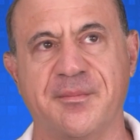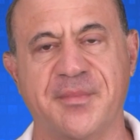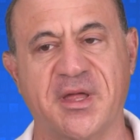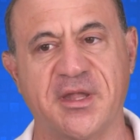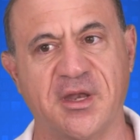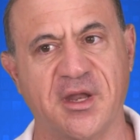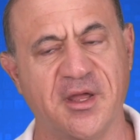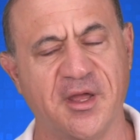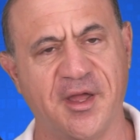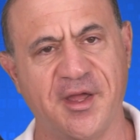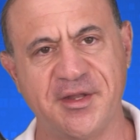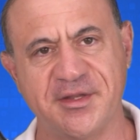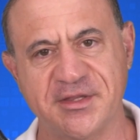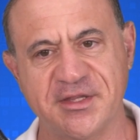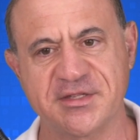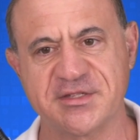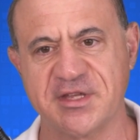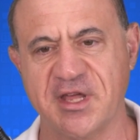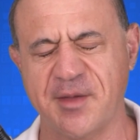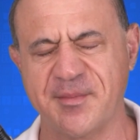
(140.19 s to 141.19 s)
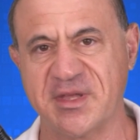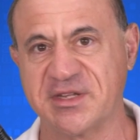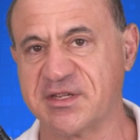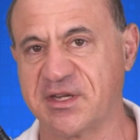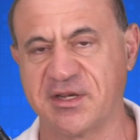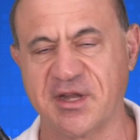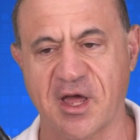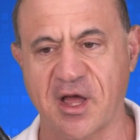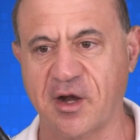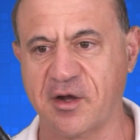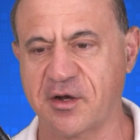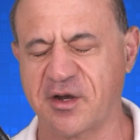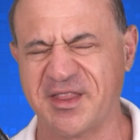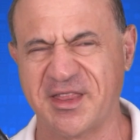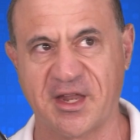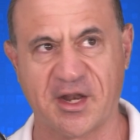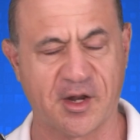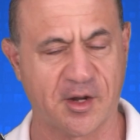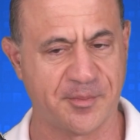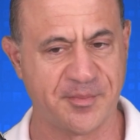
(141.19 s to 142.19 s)
but it's the same as a doctor
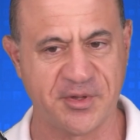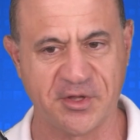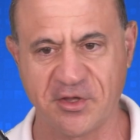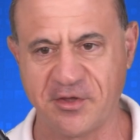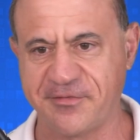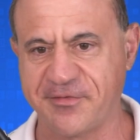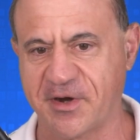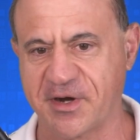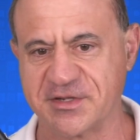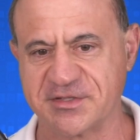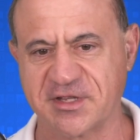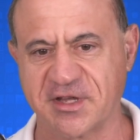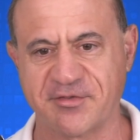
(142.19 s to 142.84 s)
that had a pill first.